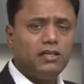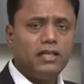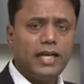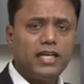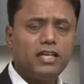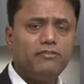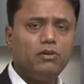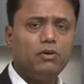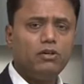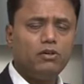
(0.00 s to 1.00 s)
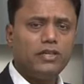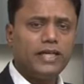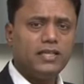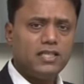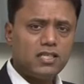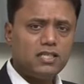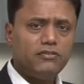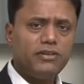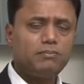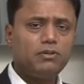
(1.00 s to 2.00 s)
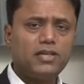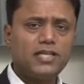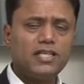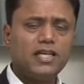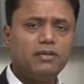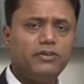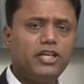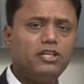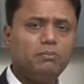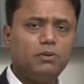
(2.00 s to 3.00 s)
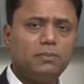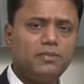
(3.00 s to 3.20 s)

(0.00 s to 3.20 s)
let everyone know that this is how we are progressing and we need to pull